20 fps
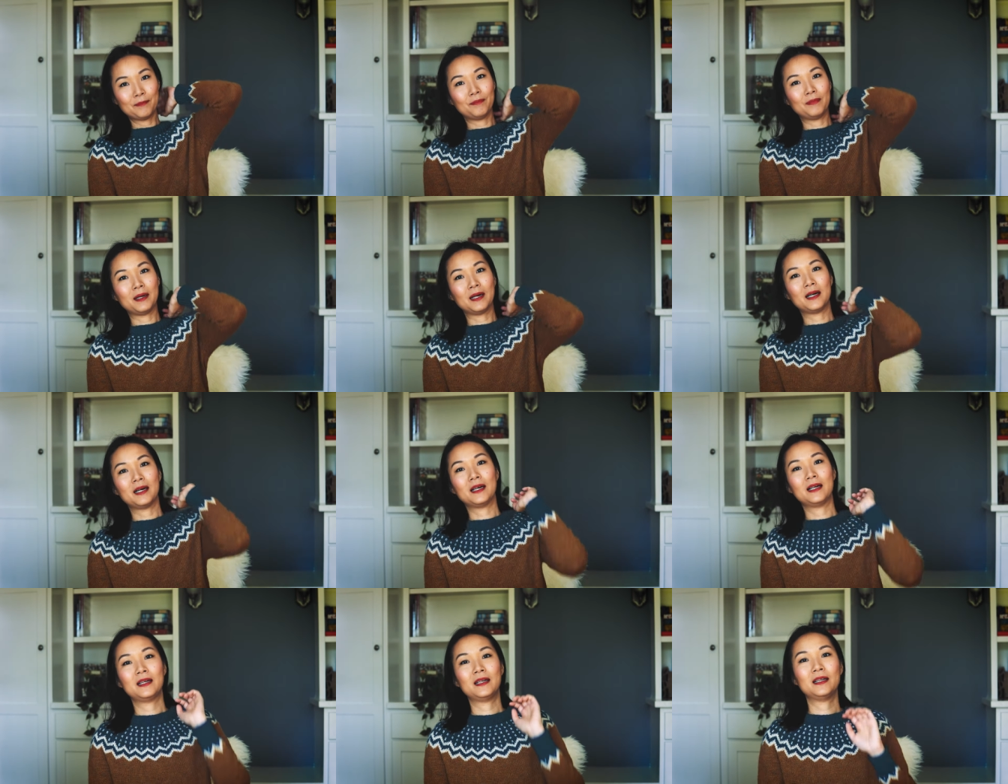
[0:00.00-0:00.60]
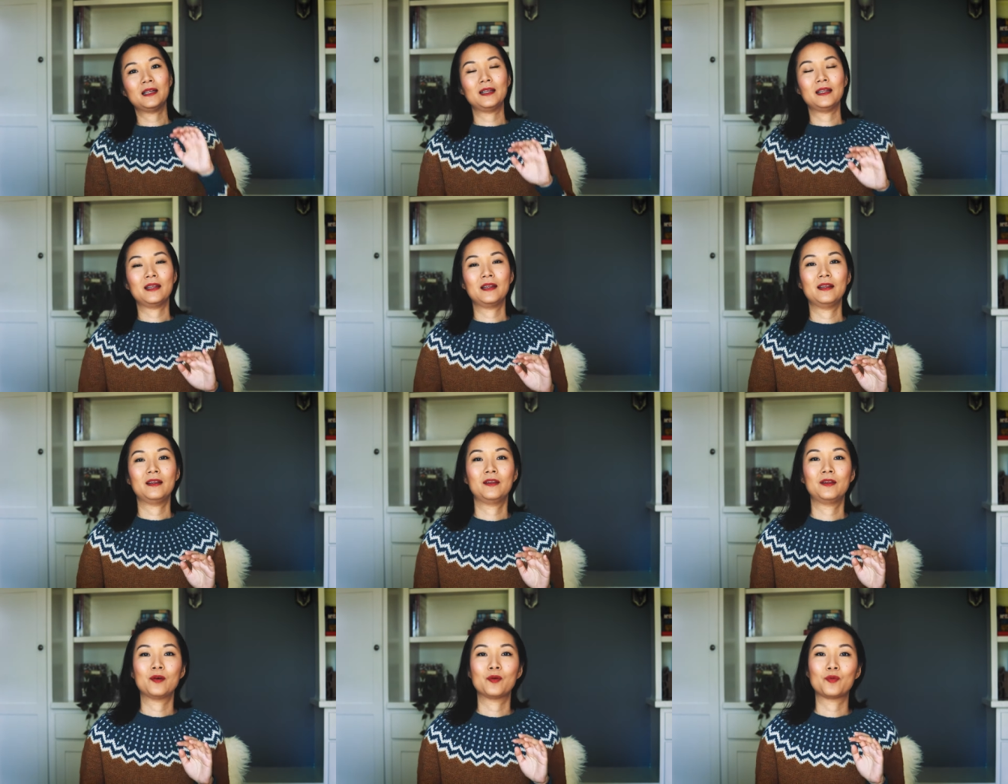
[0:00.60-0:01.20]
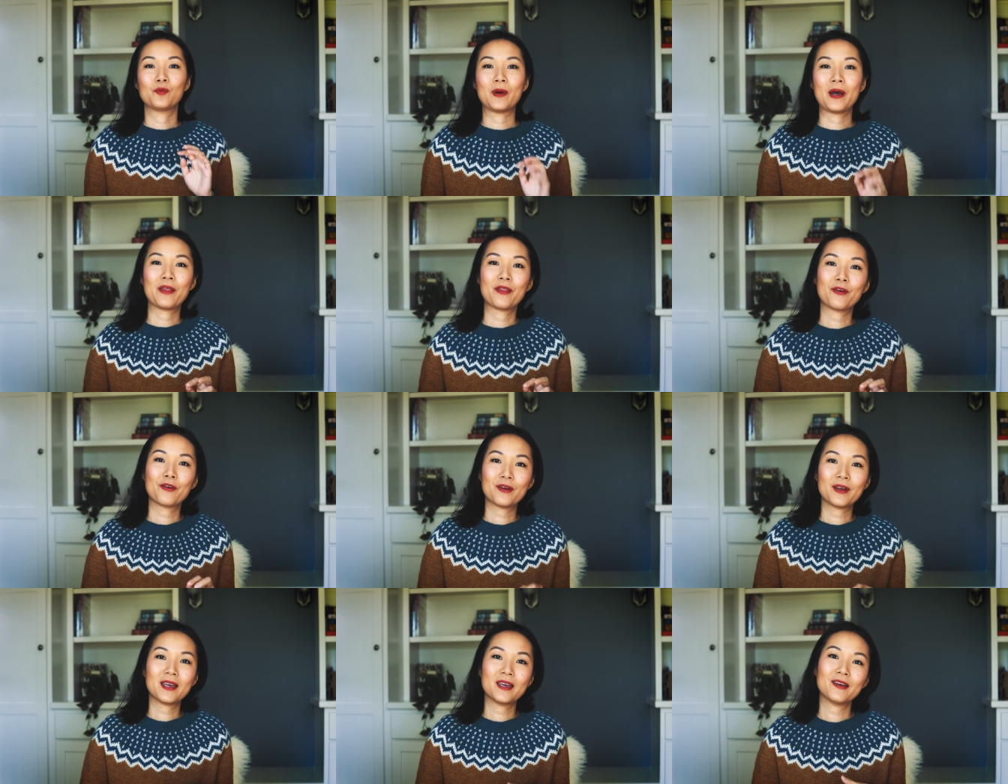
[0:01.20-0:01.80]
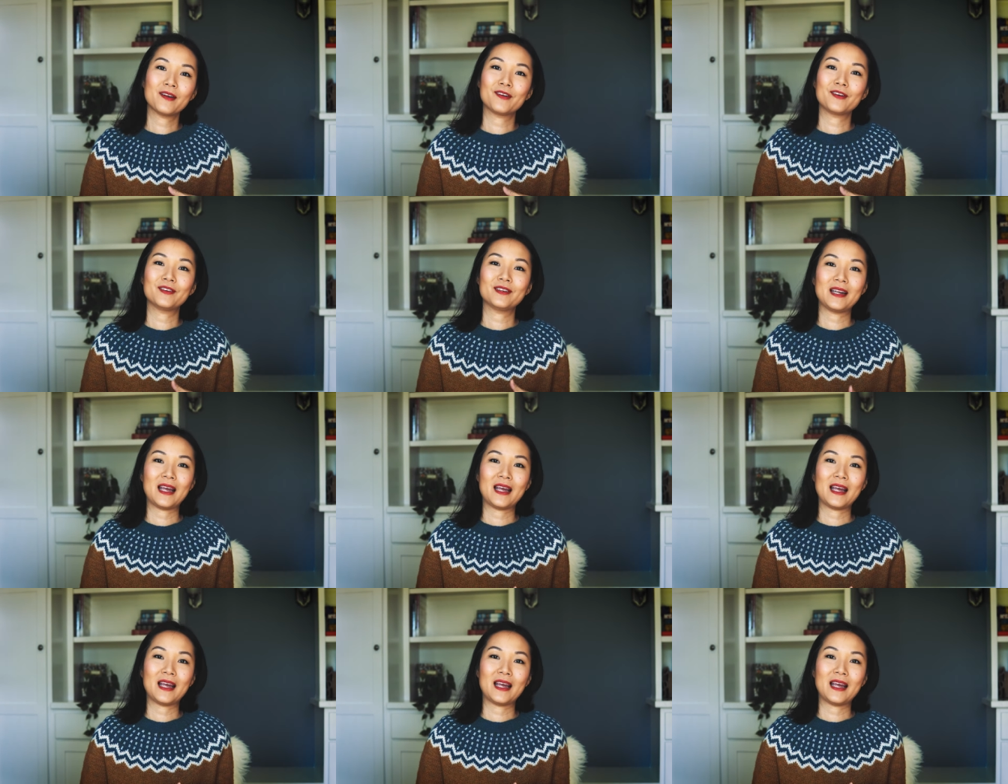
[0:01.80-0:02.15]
but the weather here